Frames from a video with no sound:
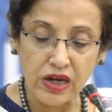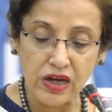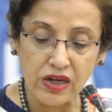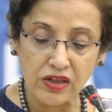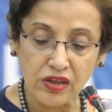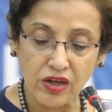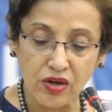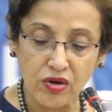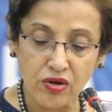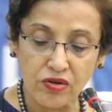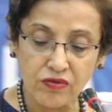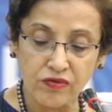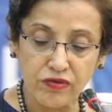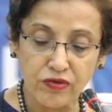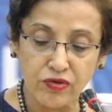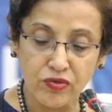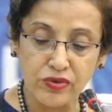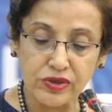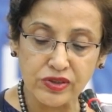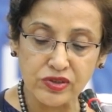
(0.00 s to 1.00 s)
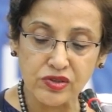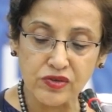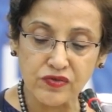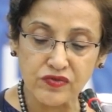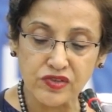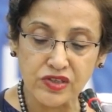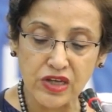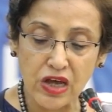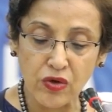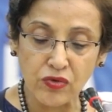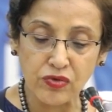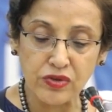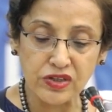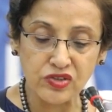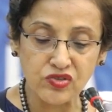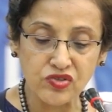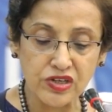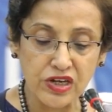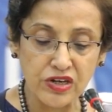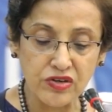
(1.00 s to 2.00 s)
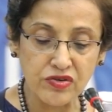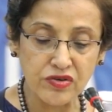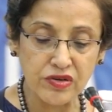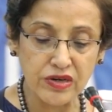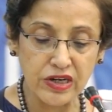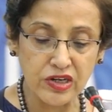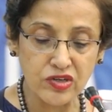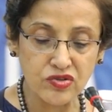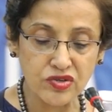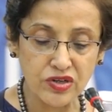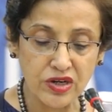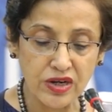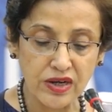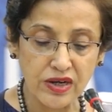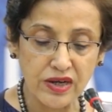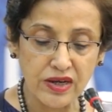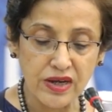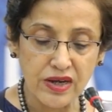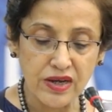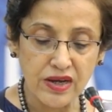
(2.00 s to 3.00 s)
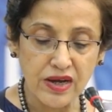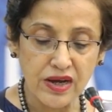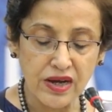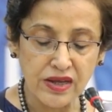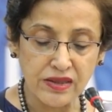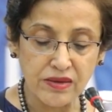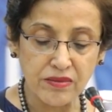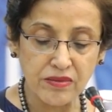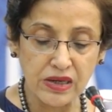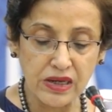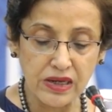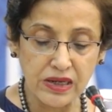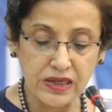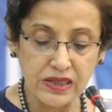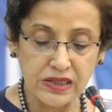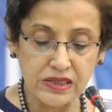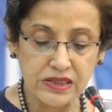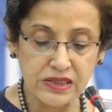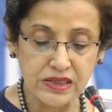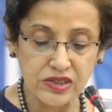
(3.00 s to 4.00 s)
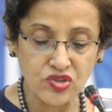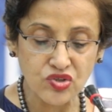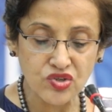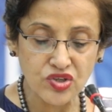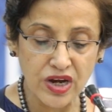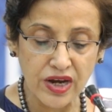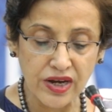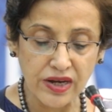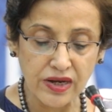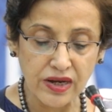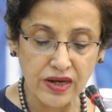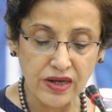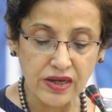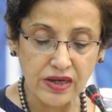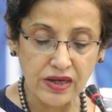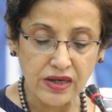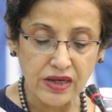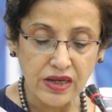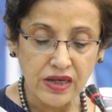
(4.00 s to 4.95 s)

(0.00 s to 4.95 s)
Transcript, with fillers: at the confluence of South and Central Asia and the Middle East and China.